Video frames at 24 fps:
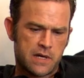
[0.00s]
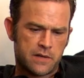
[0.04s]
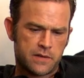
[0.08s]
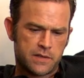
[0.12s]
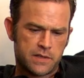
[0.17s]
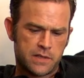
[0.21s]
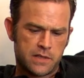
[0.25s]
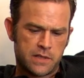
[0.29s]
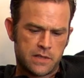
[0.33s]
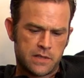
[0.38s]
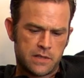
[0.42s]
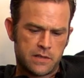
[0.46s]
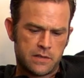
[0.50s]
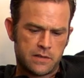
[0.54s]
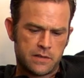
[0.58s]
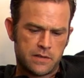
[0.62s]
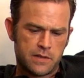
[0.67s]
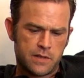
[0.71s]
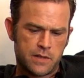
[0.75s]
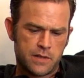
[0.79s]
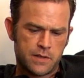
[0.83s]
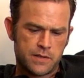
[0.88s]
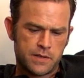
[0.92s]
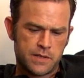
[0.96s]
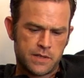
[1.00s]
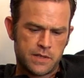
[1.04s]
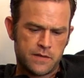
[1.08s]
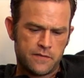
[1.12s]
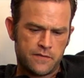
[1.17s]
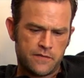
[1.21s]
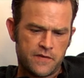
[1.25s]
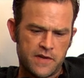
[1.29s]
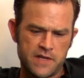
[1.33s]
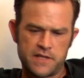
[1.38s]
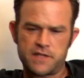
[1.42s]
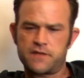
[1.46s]
out on
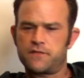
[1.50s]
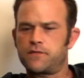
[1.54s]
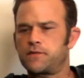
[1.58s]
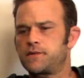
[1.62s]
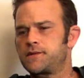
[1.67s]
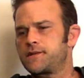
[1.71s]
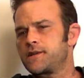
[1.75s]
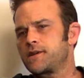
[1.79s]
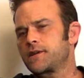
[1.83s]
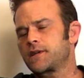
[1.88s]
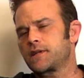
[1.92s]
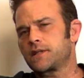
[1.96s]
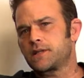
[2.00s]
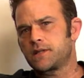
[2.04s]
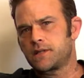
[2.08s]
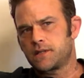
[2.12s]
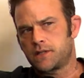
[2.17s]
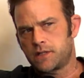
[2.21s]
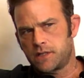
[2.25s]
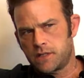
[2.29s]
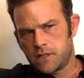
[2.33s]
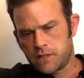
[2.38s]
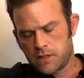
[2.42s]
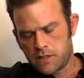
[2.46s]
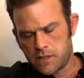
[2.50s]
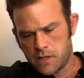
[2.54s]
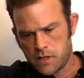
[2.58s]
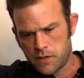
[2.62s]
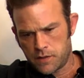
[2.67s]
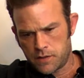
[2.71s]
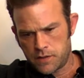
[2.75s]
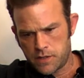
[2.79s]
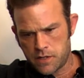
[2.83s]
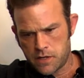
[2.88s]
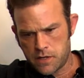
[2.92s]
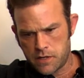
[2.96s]
the festival circuit this year
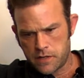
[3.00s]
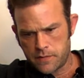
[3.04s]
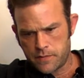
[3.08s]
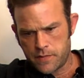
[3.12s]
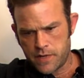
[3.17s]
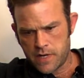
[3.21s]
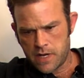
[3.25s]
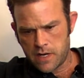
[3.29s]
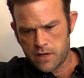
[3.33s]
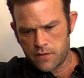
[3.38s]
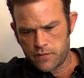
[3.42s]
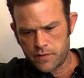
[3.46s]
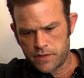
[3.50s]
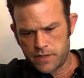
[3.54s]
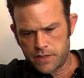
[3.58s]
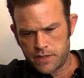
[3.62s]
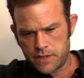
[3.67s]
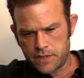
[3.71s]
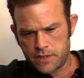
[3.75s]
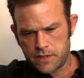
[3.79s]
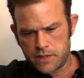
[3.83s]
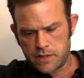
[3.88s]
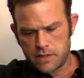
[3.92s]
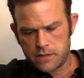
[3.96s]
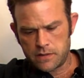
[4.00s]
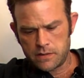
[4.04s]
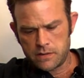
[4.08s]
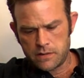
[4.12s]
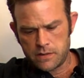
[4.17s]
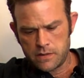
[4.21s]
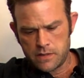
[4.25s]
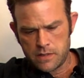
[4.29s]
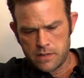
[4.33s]
called Turnabout, which is a